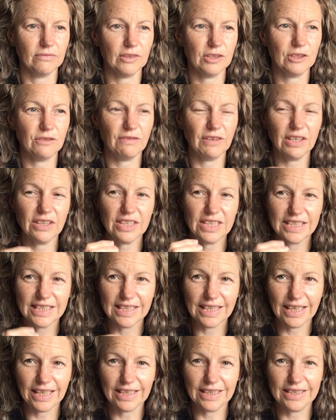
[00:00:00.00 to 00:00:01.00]
it's very
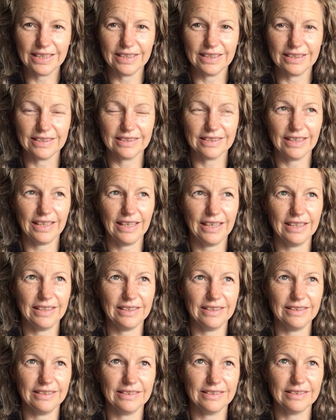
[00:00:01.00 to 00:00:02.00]
delicate
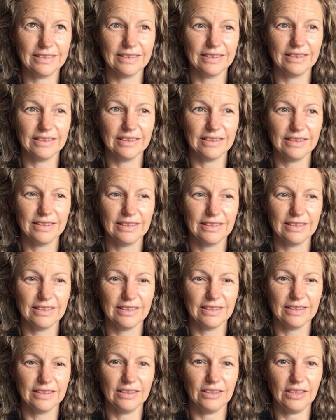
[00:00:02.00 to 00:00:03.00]
and
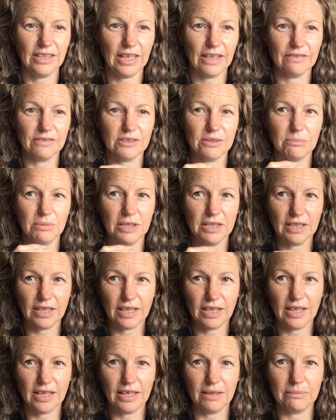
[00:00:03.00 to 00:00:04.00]
you have to be
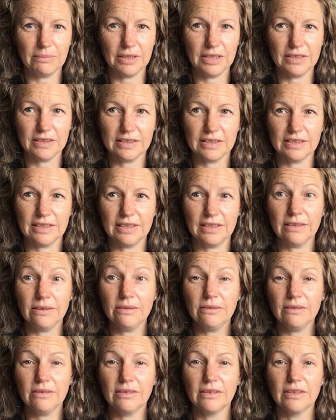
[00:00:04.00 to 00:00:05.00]
calm and
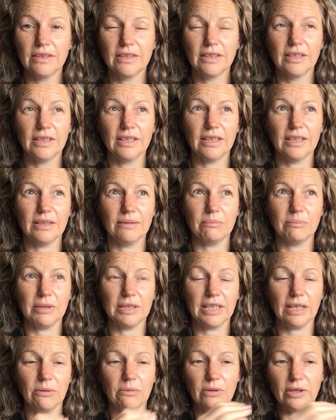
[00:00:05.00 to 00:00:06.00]
still,
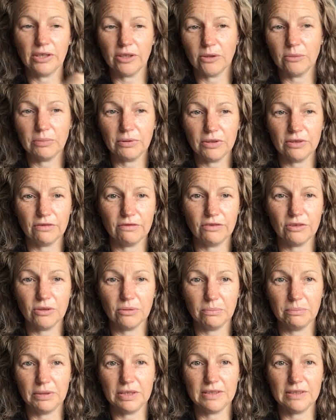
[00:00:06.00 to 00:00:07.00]
but that will help you if
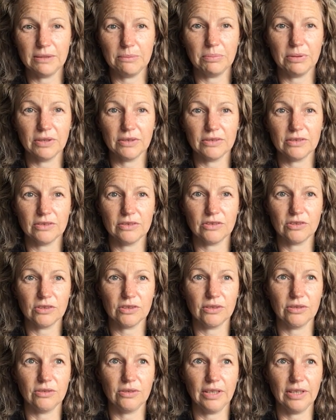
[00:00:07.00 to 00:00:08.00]
you're a busy person
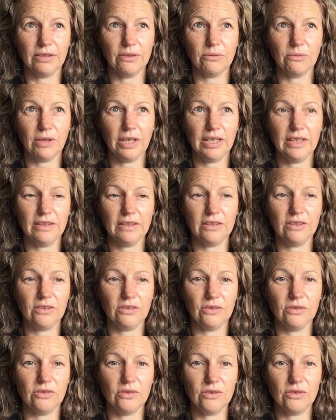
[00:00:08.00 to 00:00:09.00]
too. And the way that
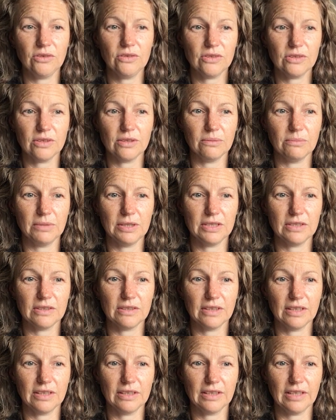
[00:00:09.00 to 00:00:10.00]
you use them is
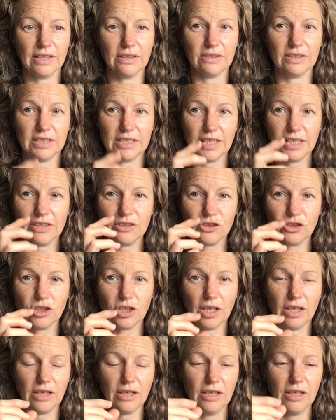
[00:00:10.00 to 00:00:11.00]
that they're a
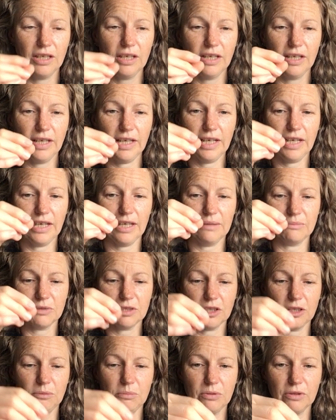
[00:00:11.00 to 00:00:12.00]
tincture. Um,
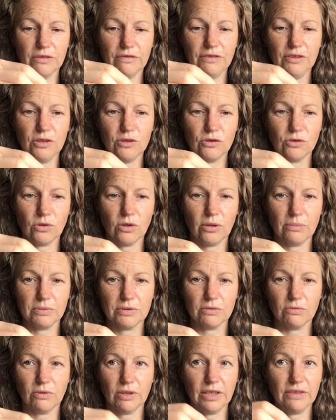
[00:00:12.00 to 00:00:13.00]
so you put a few
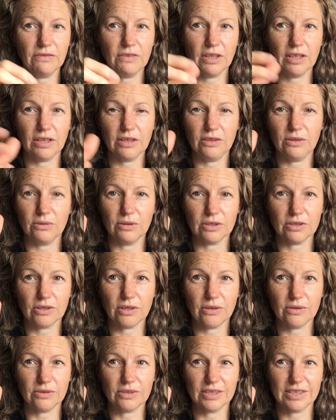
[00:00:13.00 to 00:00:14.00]
drops, whatever you are
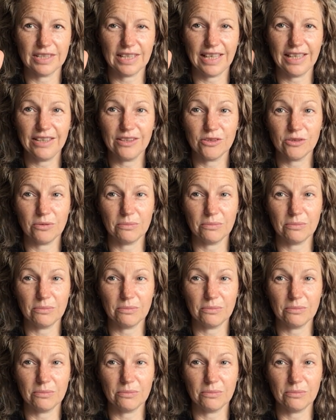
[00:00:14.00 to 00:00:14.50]
told to take, it's